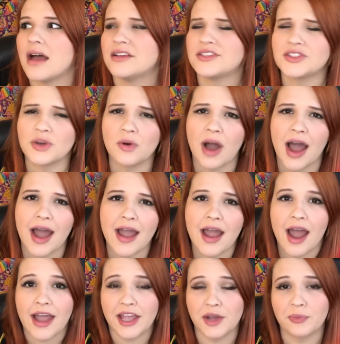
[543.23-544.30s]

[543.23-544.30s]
so I